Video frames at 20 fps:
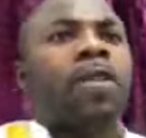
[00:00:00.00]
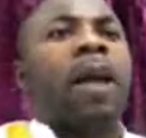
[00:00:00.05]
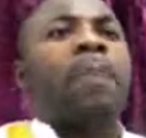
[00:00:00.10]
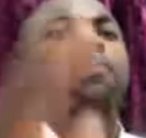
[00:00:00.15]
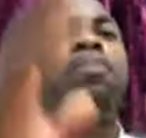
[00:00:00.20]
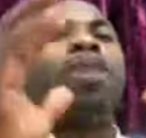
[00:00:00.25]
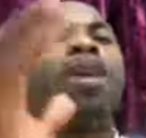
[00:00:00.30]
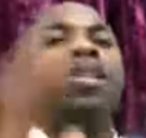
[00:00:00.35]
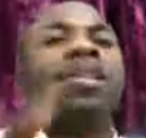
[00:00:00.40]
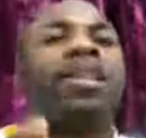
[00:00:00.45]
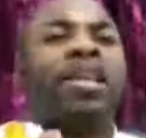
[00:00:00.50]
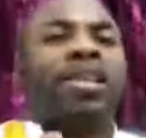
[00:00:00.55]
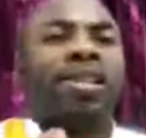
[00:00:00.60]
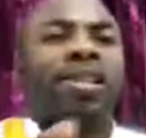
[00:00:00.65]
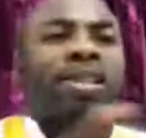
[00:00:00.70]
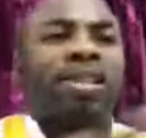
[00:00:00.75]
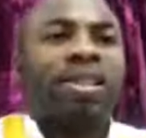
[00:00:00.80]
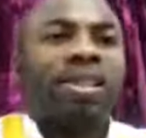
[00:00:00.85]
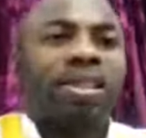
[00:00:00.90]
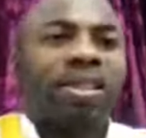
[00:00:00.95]

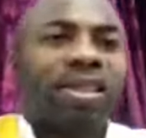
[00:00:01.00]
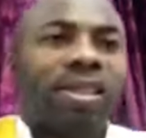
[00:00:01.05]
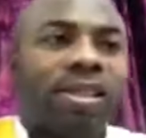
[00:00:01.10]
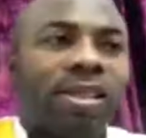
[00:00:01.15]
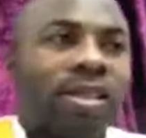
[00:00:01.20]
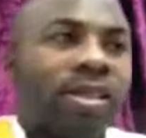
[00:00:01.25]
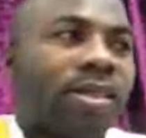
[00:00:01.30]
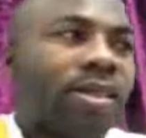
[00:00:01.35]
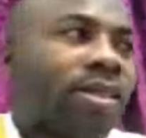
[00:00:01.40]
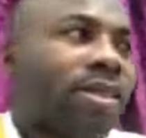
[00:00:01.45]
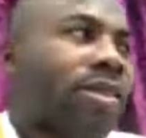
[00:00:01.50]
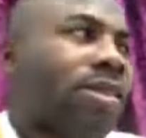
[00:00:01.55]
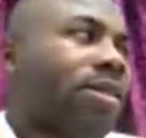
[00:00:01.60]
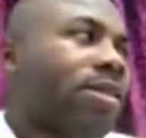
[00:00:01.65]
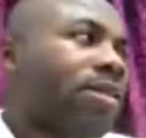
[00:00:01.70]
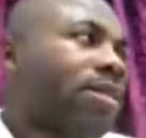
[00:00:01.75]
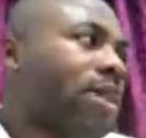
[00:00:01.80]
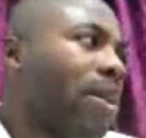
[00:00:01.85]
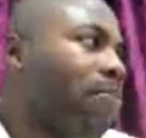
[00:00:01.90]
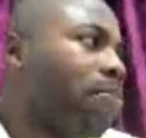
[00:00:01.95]
presence.
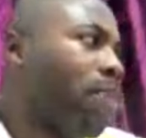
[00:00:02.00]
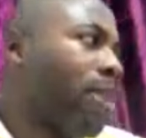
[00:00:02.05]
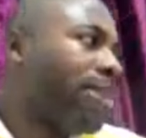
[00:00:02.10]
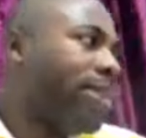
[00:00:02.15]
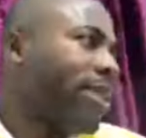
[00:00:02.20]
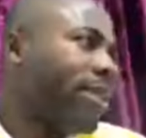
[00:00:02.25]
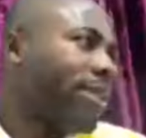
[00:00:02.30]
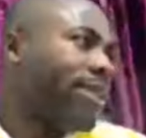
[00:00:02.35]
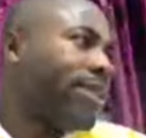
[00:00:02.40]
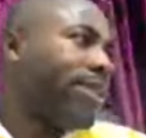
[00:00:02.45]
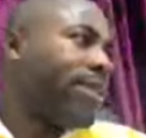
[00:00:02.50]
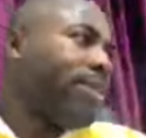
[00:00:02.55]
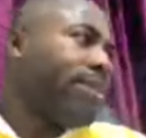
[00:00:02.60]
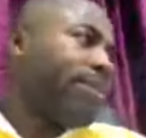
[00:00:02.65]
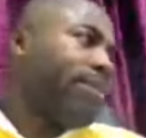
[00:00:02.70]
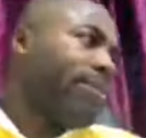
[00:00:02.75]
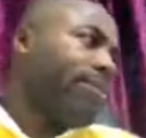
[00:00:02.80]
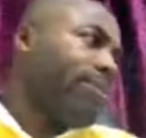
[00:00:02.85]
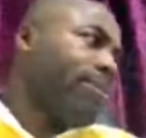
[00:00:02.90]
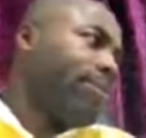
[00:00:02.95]
The presence.
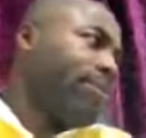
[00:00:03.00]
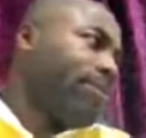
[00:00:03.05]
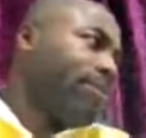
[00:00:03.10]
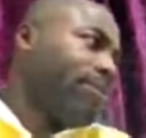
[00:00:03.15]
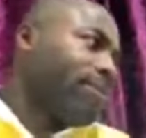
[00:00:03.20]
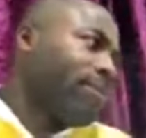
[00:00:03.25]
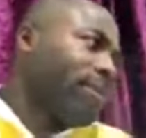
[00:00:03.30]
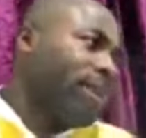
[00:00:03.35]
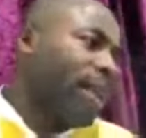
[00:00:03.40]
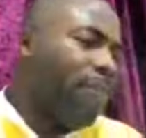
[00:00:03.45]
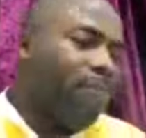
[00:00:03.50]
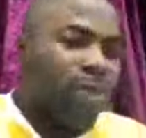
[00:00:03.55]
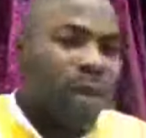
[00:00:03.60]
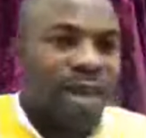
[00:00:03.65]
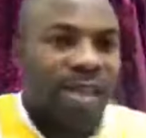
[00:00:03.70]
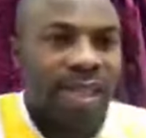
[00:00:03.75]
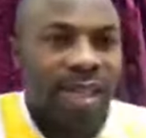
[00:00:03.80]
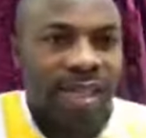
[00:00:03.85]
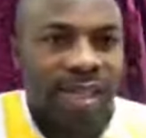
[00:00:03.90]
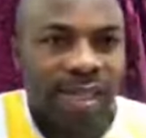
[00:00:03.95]
The
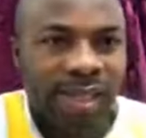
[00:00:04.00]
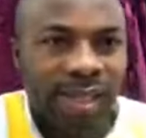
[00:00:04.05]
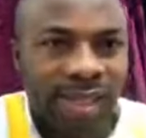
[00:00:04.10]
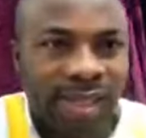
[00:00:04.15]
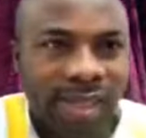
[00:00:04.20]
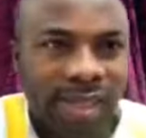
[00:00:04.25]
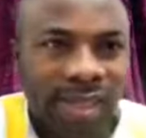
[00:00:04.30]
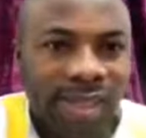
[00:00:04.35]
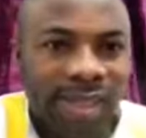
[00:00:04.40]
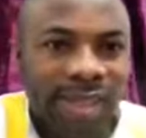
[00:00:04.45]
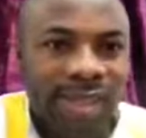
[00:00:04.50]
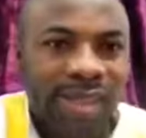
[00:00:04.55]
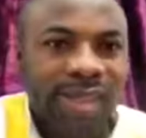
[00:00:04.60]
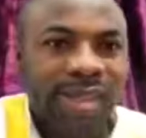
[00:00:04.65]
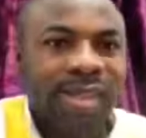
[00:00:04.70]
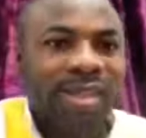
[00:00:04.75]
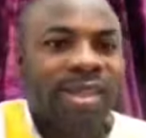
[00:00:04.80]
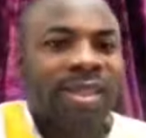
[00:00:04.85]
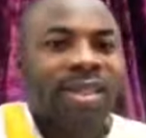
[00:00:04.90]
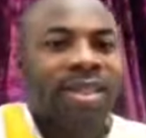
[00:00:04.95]
presence.
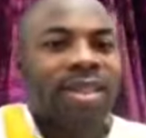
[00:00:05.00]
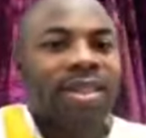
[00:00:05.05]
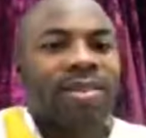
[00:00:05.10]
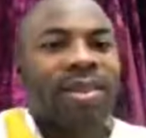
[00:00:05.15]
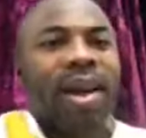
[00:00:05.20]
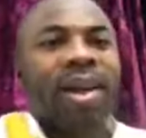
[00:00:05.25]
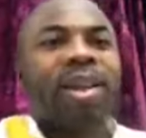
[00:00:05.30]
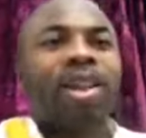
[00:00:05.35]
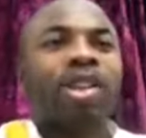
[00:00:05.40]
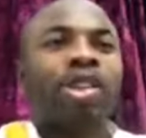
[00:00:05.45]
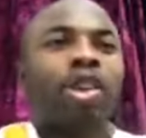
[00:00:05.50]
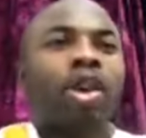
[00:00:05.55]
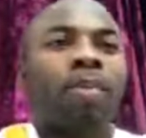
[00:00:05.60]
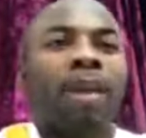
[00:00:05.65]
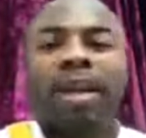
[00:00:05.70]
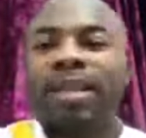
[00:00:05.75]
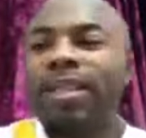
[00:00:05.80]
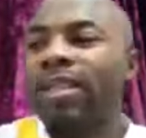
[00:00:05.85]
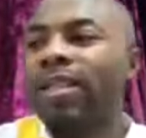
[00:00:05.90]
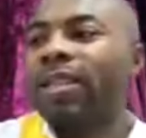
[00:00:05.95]
Thank you so
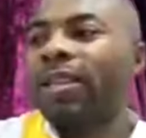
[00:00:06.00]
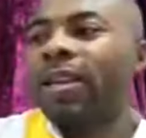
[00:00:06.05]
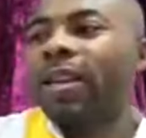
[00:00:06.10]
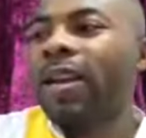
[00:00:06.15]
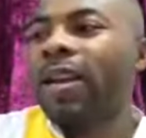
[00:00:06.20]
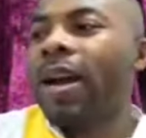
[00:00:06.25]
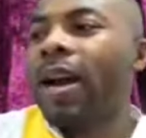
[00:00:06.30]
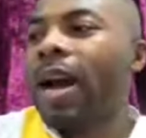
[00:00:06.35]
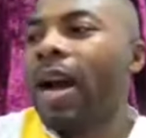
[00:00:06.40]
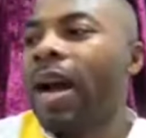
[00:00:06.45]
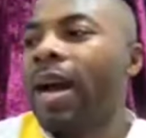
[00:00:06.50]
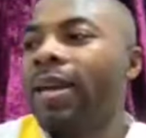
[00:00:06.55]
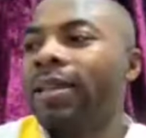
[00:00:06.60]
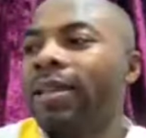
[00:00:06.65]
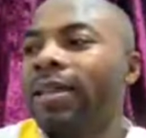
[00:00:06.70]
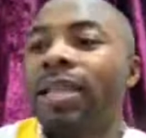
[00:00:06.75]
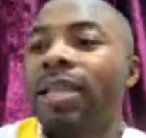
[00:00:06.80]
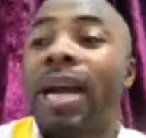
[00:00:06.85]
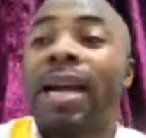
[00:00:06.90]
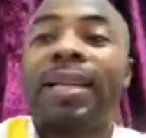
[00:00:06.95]
much. Uh,
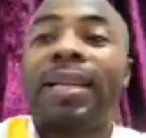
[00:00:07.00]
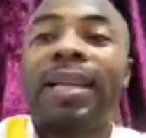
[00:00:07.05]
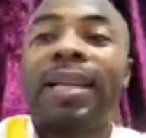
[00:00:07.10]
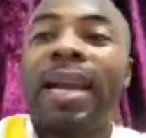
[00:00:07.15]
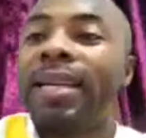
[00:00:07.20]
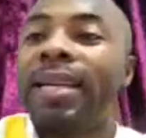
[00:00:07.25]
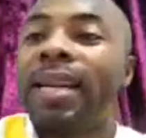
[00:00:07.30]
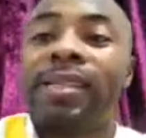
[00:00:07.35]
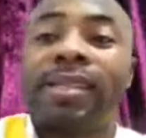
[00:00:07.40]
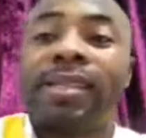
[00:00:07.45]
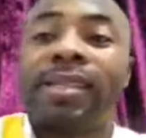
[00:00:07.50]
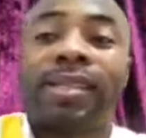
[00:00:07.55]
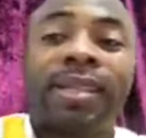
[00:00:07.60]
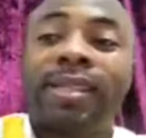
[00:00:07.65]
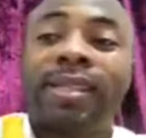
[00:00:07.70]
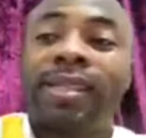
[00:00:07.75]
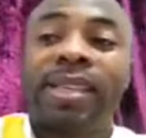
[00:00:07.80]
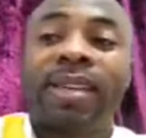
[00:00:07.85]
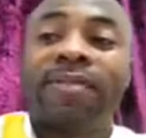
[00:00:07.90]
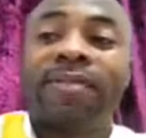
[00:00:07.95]
tonight I just
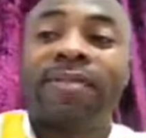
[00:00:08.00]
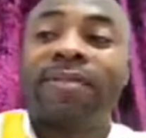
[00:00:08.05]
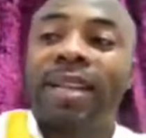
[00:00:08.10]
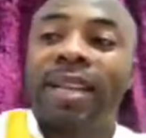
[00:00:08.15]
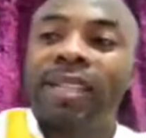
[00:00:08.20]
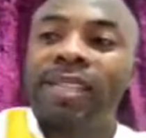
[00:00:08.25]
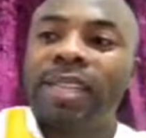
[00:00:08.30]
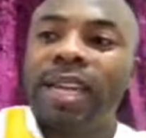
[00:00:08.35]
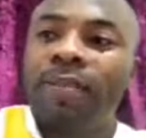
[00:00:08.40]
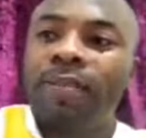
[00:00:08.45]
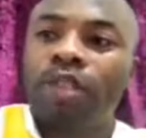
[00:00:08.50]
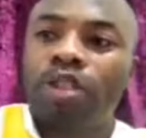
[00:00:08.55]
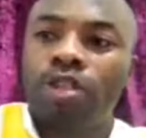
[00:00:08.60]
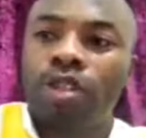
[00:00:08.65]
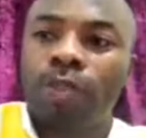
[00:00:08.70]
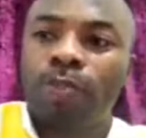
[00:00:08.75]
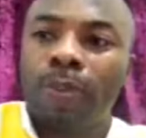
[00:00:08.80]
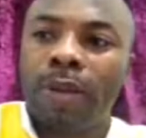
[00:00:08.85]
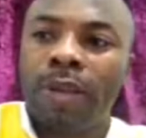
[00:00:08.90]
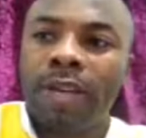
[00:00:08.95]
this evening I just came to
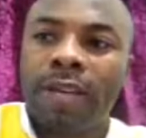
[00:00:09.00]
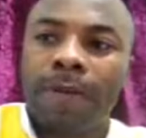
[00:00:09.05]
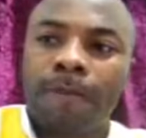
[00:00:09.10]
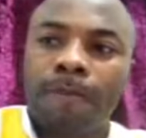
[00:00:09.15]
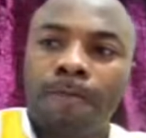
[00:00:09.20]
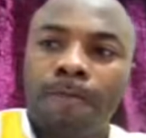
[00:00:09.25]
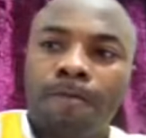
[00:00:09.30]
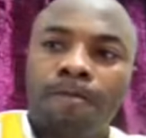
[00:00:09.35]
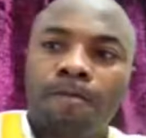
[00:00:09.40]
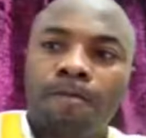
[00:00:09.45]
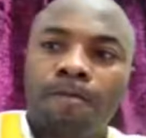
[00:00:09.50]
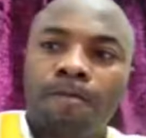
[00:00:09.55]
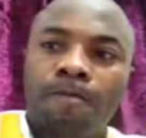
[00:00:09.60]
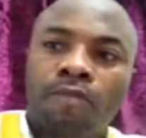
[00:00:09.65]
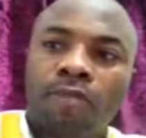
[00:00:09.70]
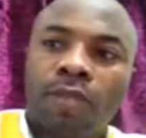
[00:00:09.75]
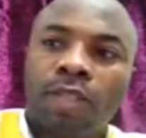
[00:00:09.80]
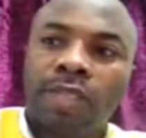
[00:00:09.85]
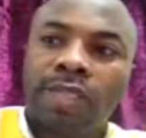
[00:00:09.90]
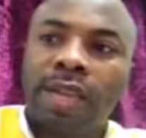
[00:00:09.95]
speak
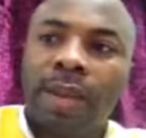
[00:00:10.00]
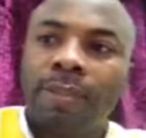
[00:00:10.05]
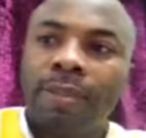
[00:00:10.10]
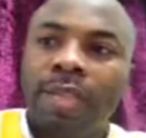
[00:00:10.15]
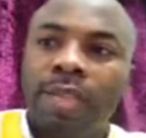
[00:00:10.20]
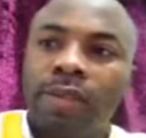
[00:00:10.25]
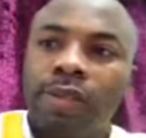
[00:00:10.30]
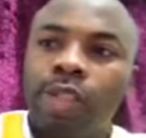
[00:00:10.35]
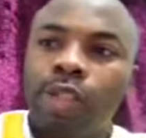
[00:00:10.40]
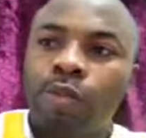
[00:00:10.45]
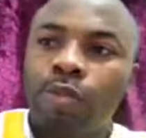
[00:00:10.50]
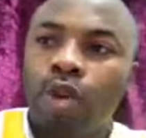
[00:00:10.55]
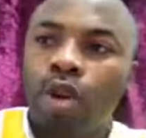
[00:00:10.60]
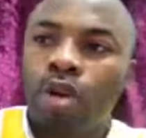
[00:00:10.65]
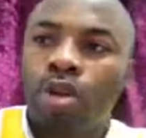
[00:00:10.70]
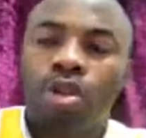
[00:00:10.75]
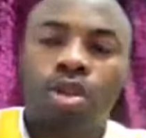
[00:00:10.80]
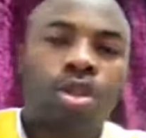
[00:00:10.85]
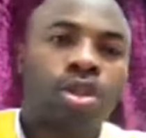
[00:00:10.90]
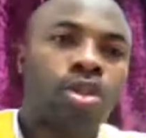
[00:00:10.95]
something
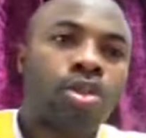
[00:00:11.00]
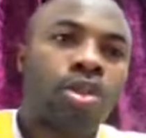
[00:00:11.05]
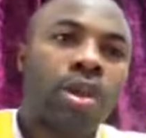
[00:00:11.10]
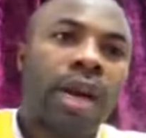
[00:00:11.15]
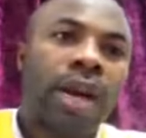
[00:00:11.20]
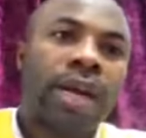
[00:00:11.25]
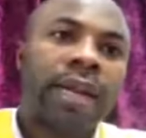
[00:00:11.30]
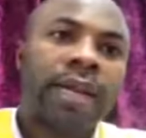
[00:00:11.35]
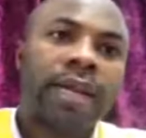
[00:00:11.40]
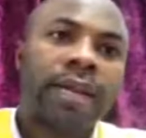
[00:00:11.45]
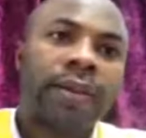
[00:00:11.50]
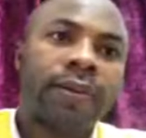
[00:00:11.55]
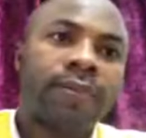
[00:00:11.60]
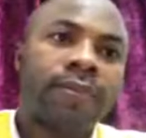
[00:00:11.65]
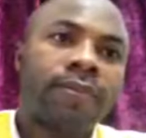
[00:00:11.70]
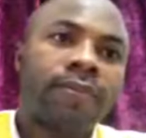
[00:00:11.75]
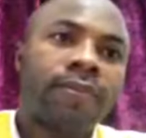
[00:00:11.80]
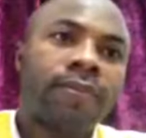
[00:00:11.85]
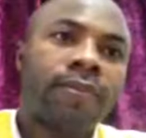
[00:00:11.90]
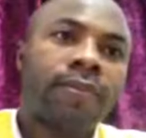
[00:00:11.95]
small to you and
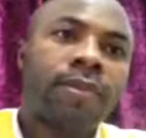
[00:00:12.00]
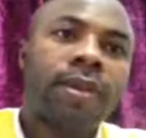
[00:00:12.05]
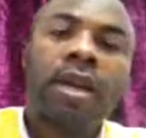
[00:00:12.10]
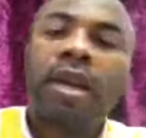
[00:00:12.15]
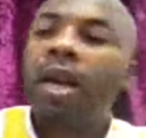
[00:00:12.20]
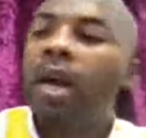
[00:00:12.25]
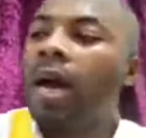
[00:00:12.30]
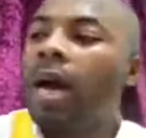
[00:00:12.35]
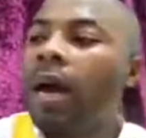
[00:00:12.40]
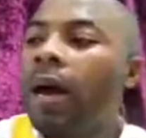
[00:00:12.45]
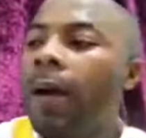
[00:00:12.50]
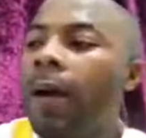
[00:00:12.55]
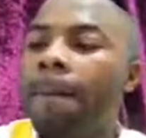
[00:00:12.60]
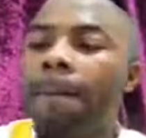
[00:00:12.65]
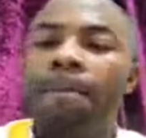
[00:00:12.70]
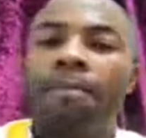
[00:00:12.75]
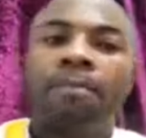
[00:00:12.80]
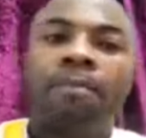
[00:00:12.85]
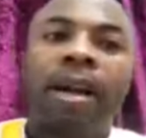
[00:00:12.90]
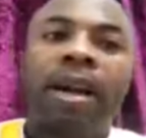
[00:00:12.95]

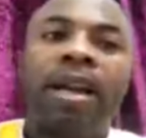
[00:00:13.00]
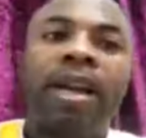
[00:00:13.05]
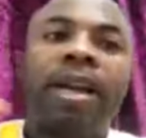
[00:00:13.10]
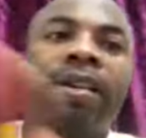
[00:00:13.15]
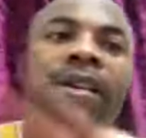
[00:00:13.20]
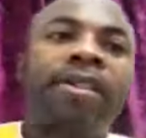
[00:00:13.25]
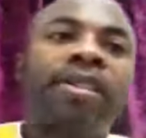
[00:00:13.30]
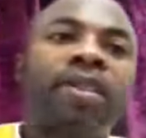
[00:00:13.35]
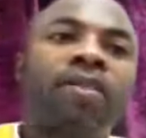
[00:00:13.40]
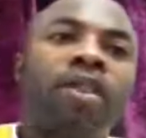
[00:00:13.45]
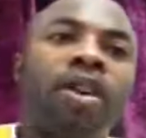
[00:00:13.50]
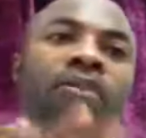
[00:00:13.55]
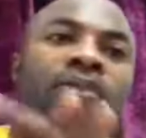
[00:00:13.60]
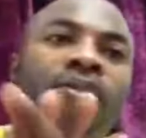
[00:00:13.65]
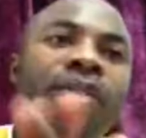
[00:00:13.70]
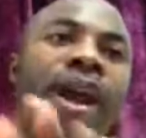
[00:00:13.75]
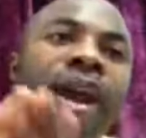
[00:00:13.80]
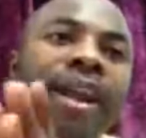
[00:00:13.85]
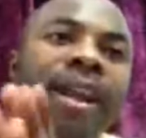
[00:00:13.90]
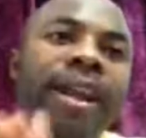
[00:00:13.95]
um, by the grace of
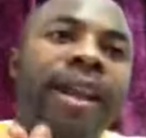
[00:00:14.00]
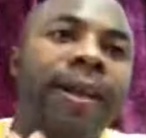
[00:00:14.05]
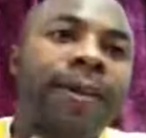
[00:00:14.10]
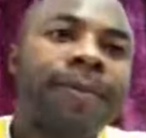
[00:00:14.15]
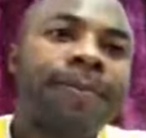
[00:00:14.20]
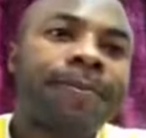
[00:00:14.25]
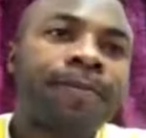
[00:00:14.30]
God, Friday,